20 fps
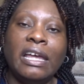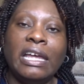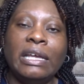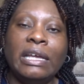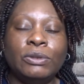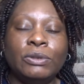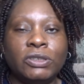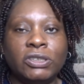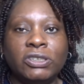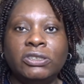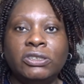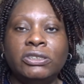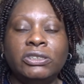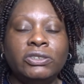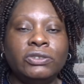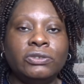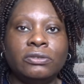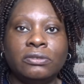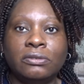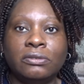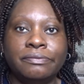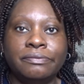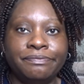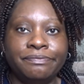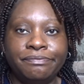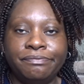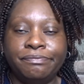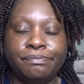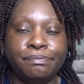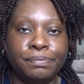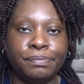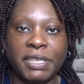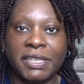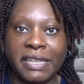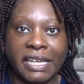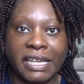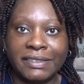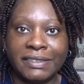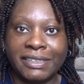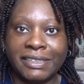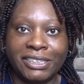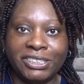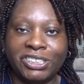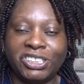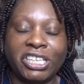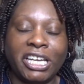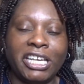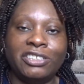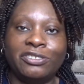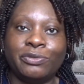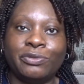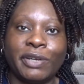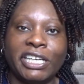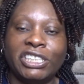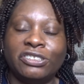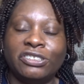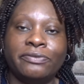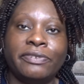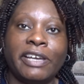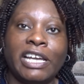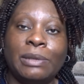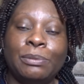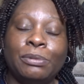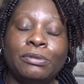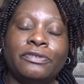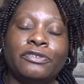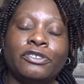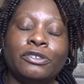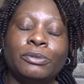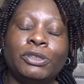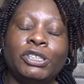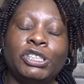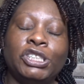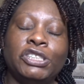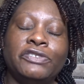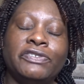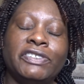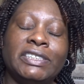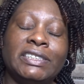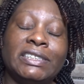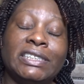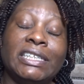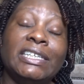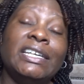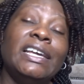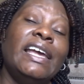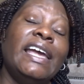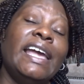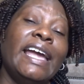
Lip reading: It was a usual pathetic shade range available from QVC,